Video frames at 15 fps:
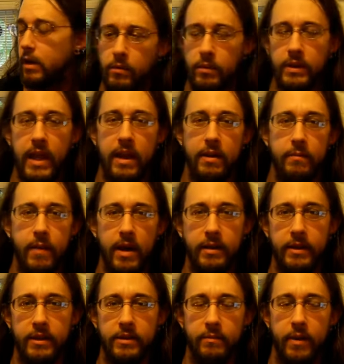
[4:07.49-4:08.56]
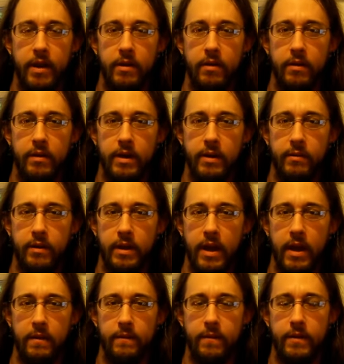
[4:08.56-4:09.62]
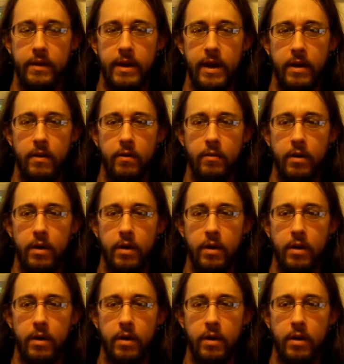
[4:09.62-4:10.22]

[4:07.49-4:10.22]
With that in mind, that's about all that I really have for the now.